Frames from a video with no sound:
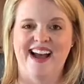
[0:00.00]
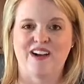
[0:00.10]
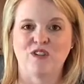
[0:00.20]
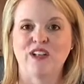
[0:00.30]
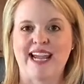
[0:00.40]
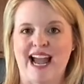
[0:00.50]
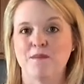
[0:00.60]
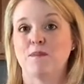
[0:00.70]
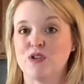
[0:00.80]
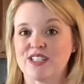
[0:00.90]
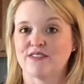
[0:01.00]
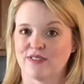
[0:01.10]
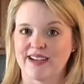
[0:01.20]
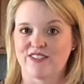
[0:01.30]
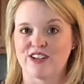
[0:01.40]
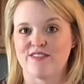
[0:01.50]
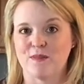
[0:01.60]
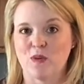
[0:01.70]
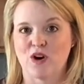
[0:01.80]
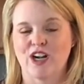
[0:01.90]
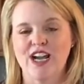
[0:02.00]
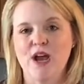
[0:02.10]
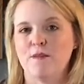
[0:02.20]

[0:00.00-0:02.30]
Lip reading: really boost the flavor even more.